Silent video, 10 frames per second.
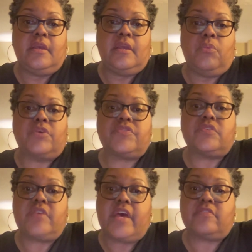it was
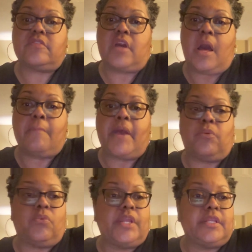to test the
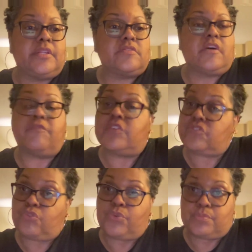combat readiness of
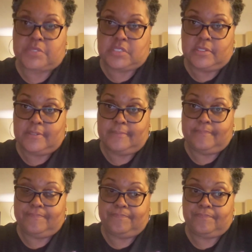its troops.
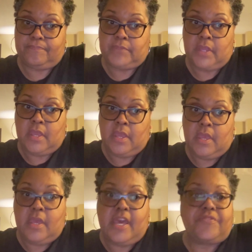
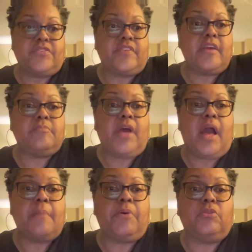At the same
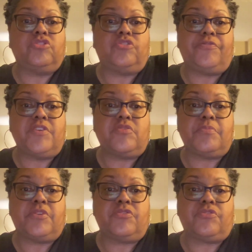time, Polish Defense
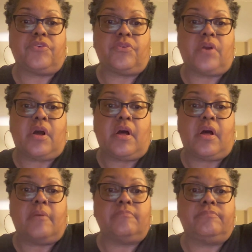Minister,
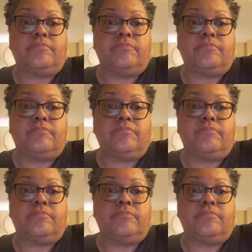uh,